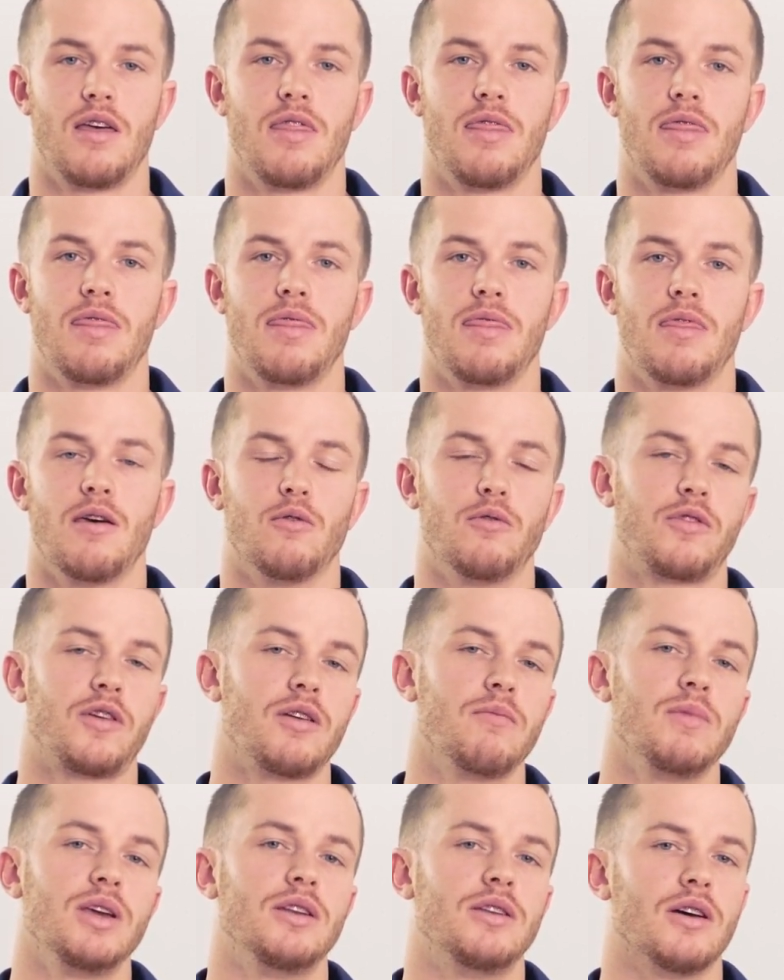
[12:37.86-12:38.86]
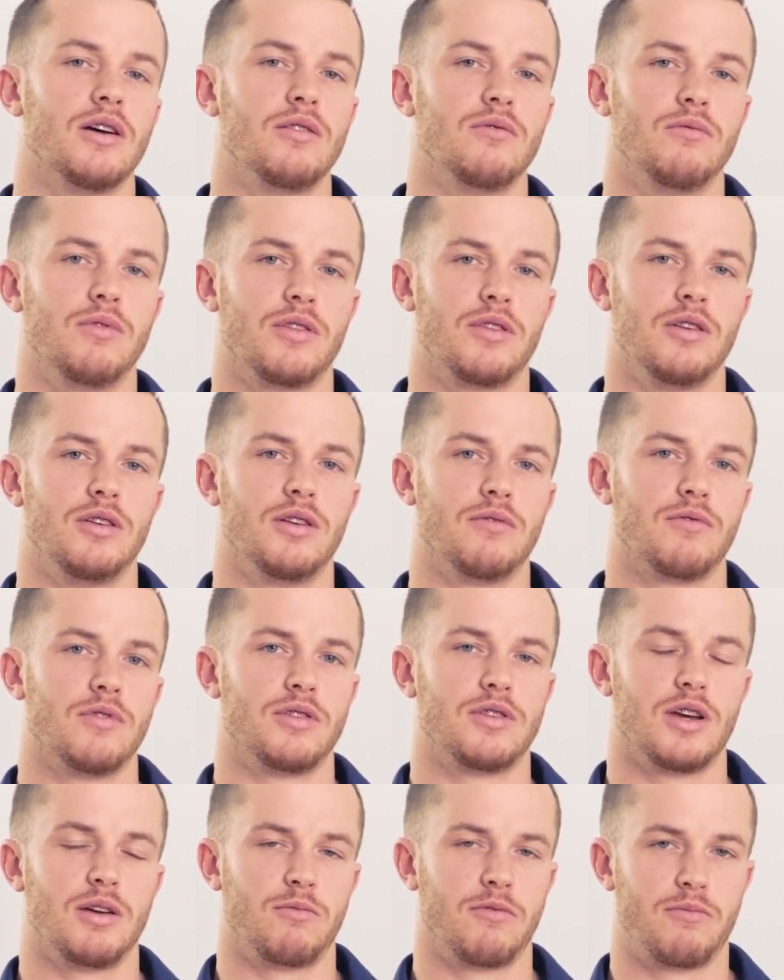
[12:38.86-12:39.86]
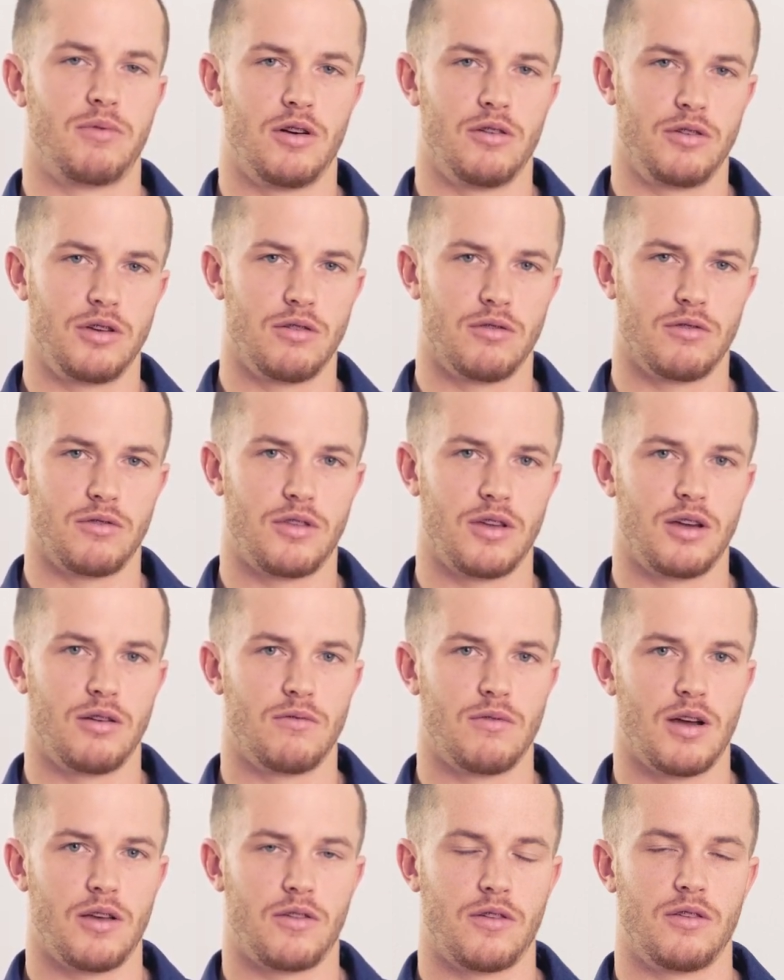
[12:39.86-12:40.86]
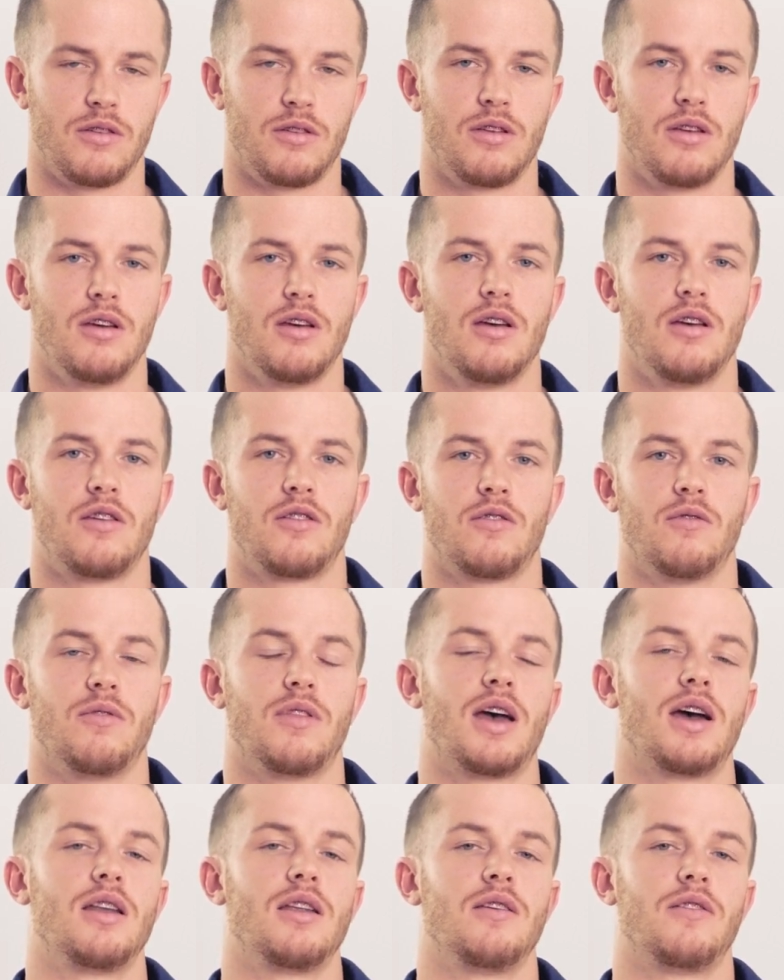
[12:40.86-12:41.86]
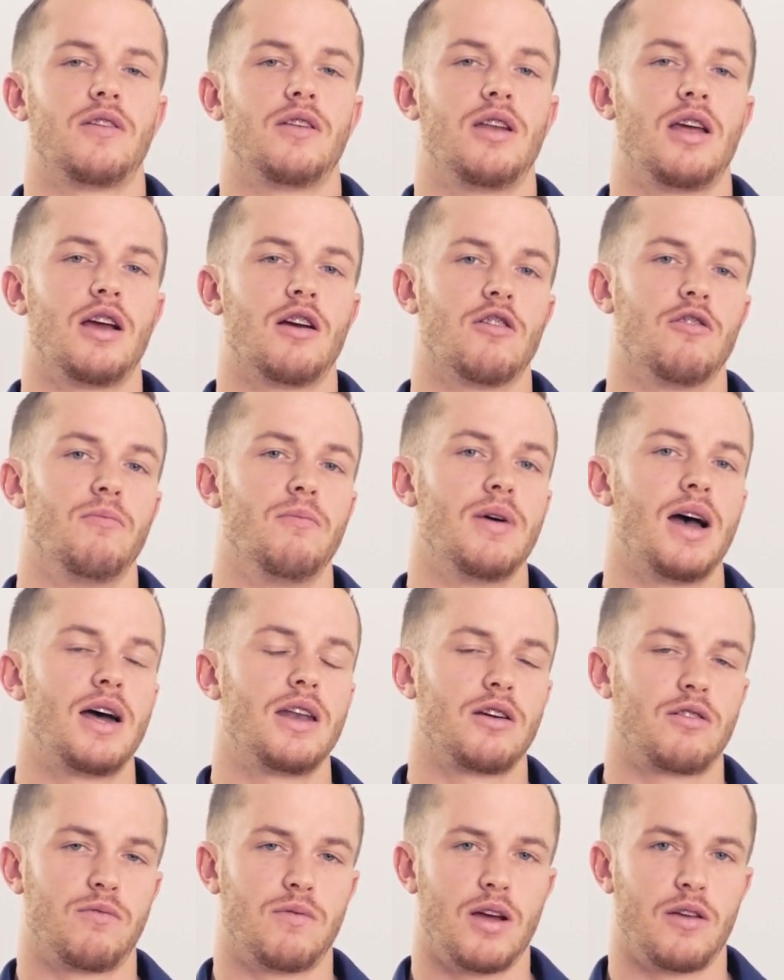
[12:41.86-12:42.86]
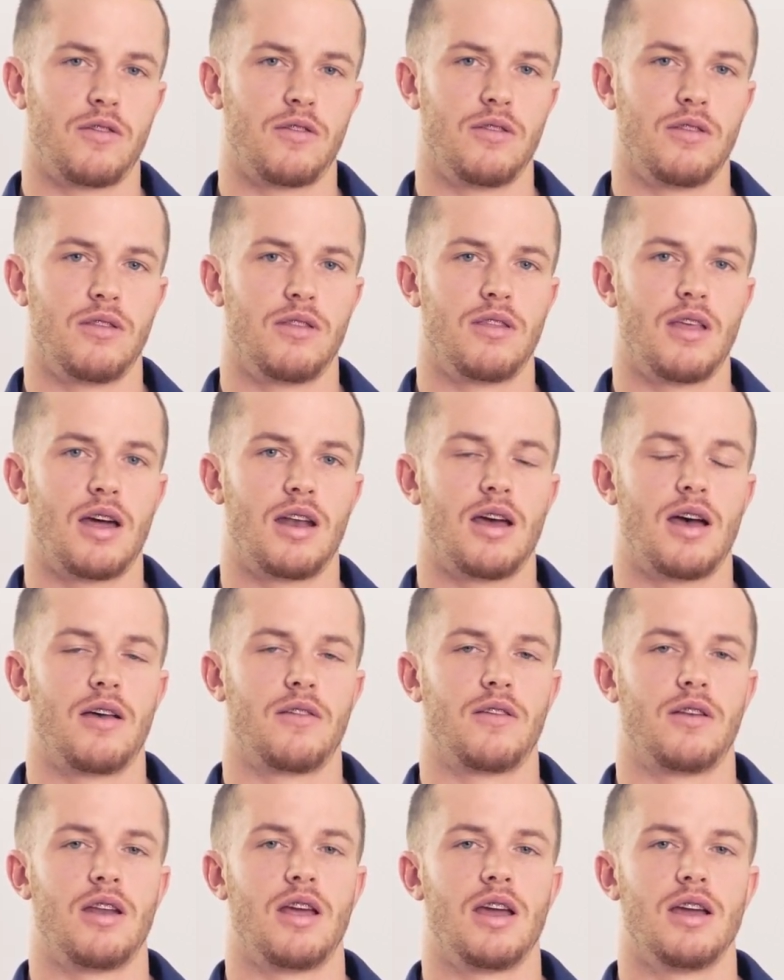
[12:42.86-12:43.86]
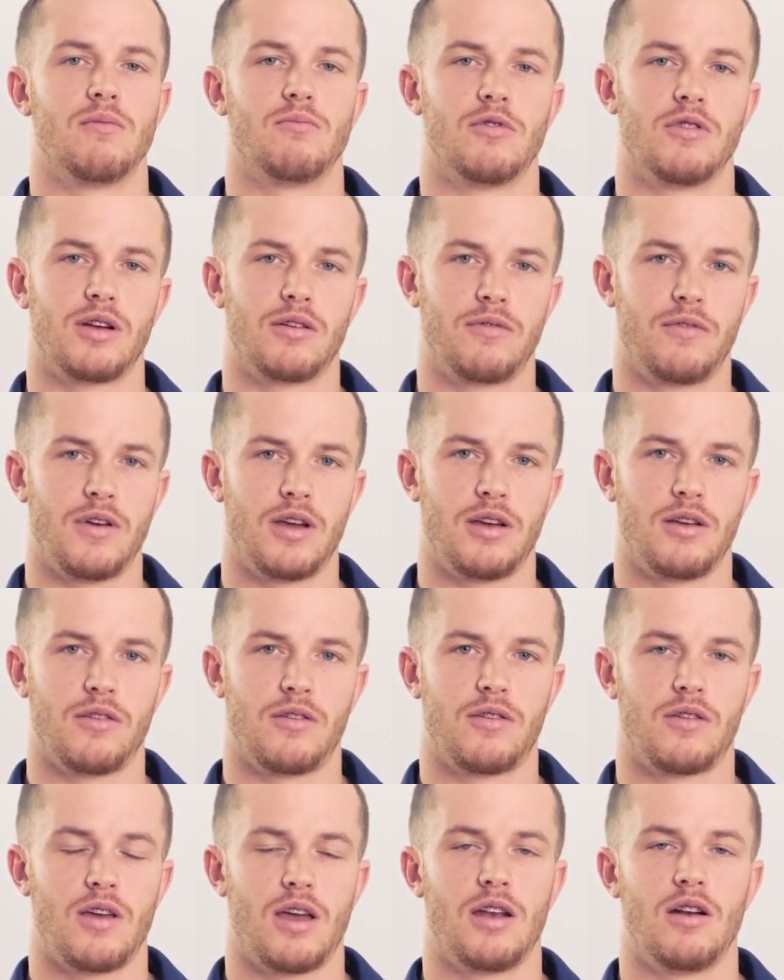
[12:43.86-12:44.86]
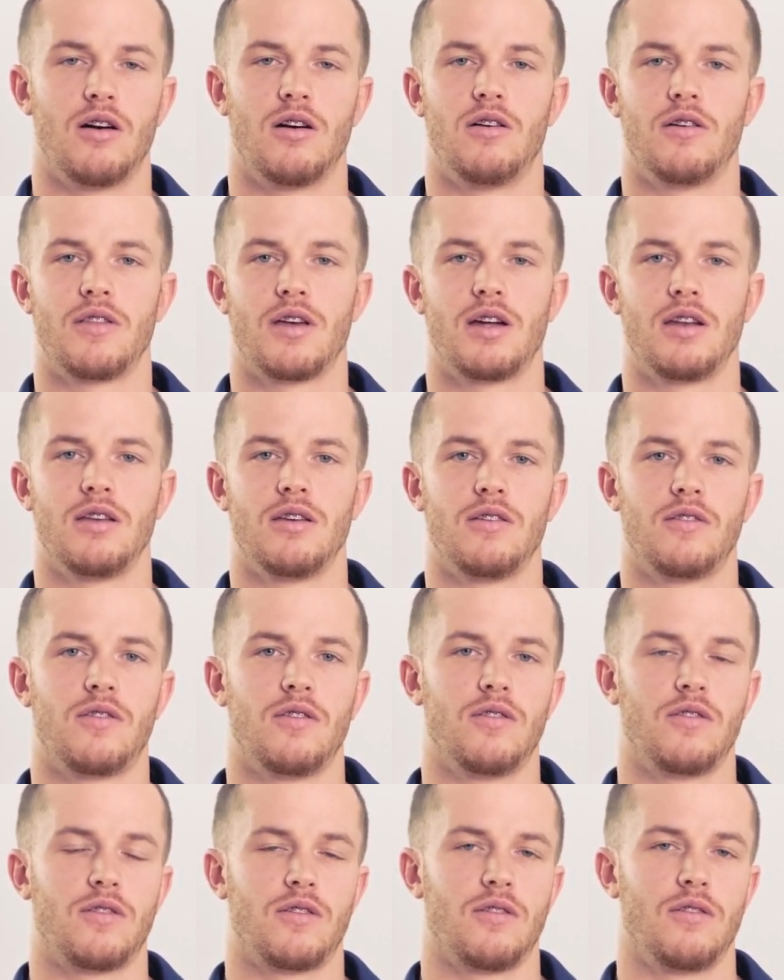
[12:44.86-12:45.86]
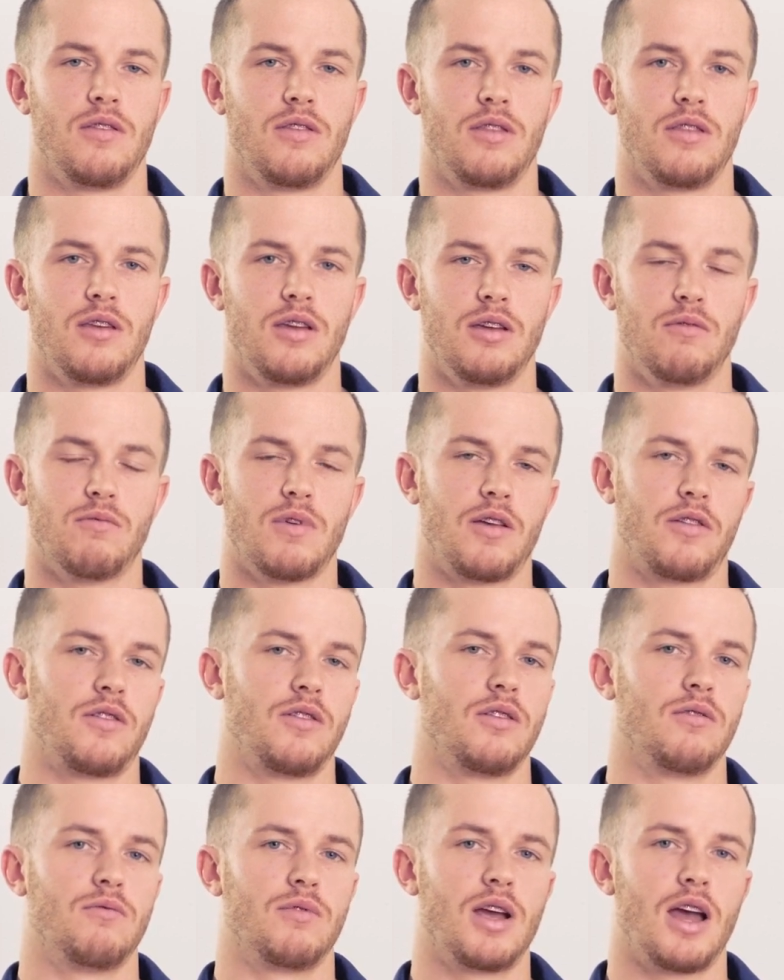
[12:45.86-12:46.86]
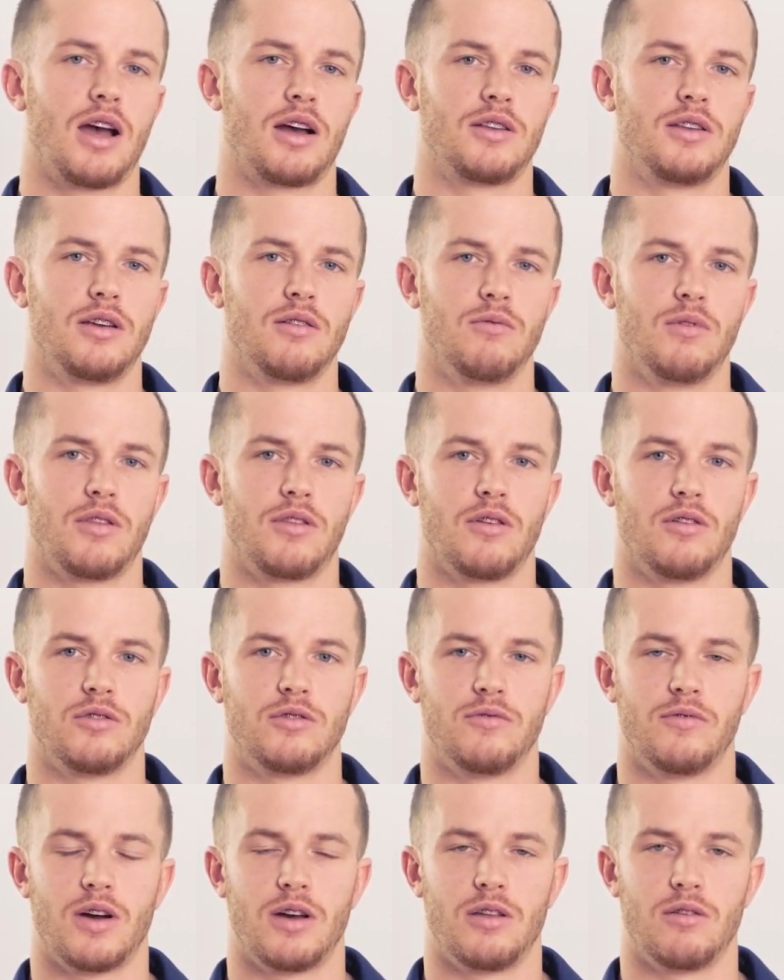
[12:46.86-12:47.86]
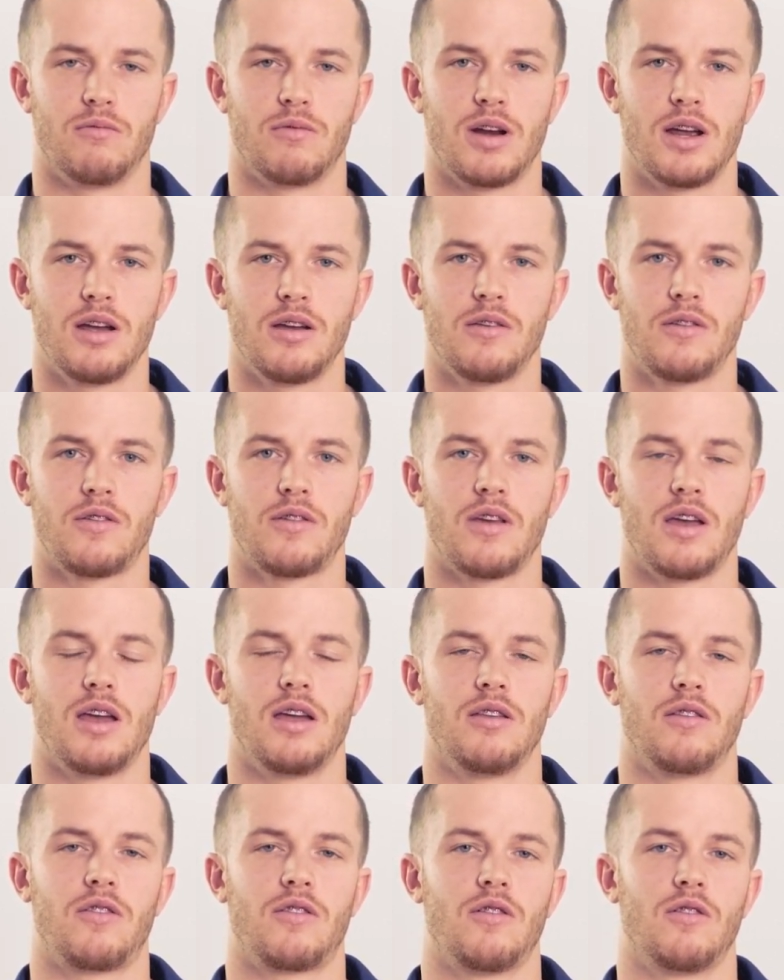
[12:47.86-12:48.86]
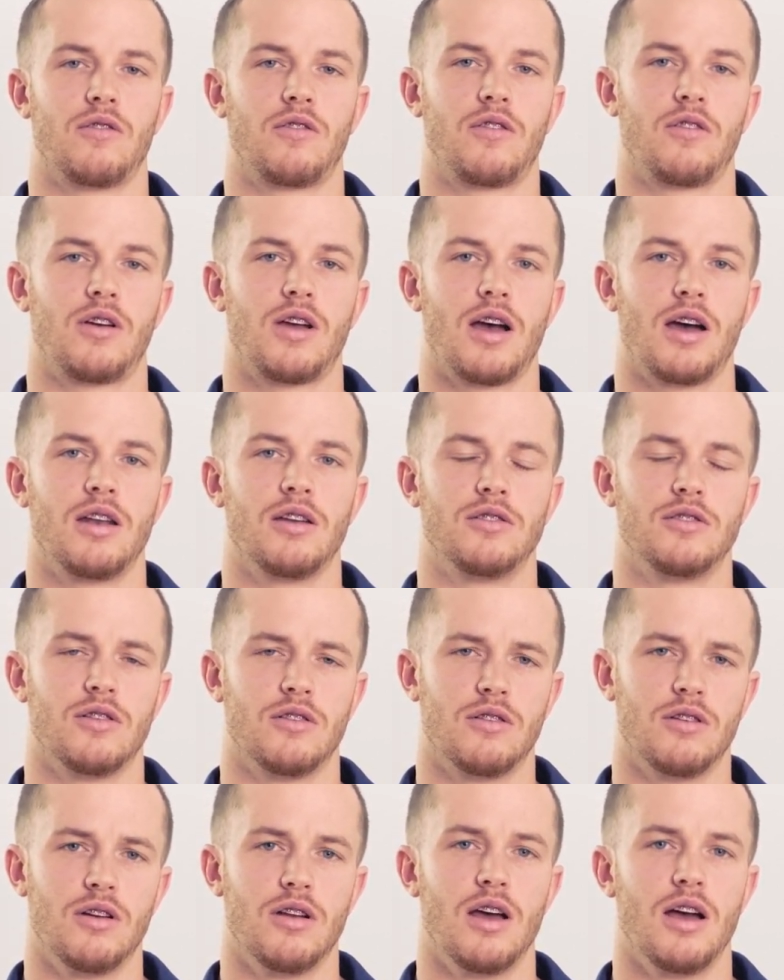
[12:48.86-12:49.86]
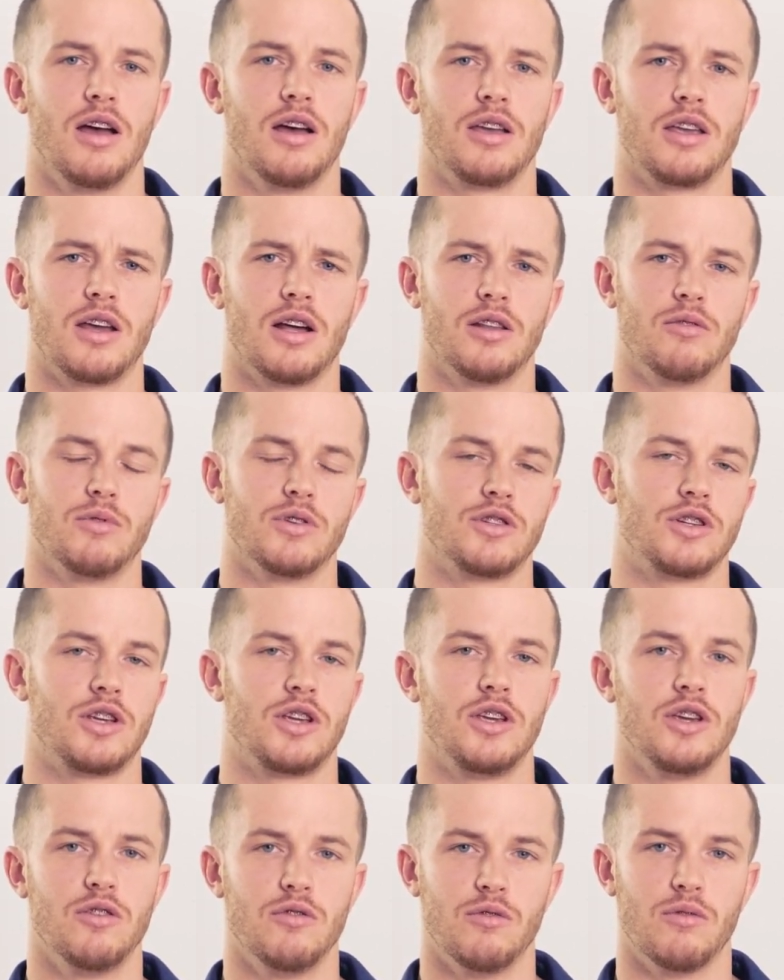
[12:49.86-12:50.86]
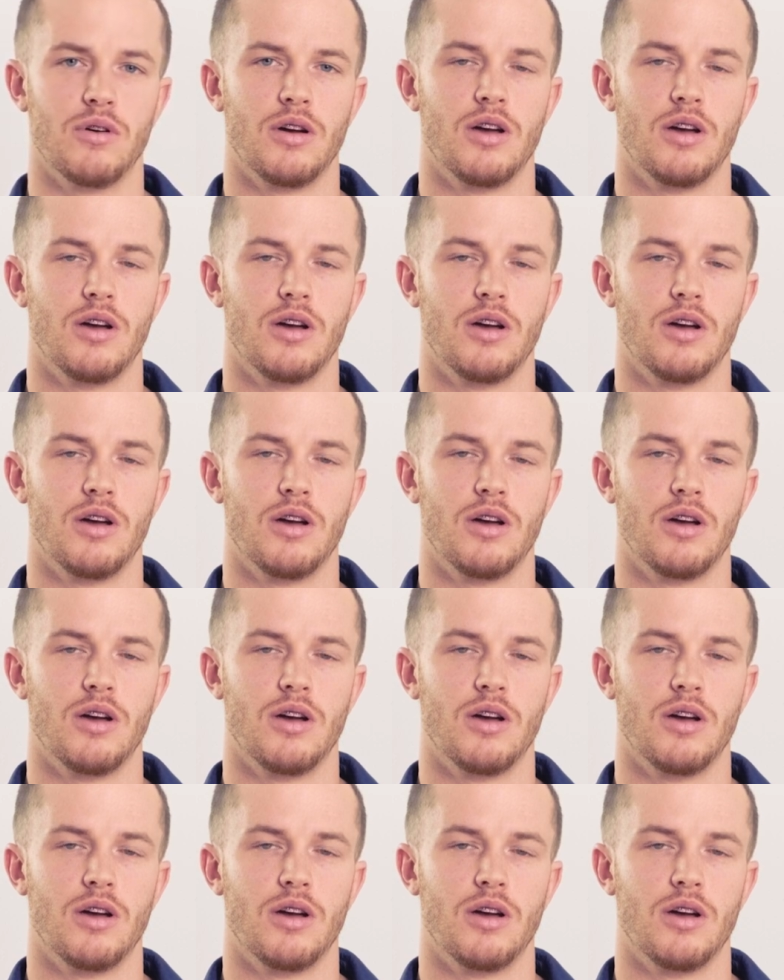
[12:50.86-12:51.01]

those can be done with a different type of polyurethane resin. So that is an aromatic resin that has an ambering phase. And all that is the resin reacting with ultraviolet rays and starts to kind of turn a yellowish hue.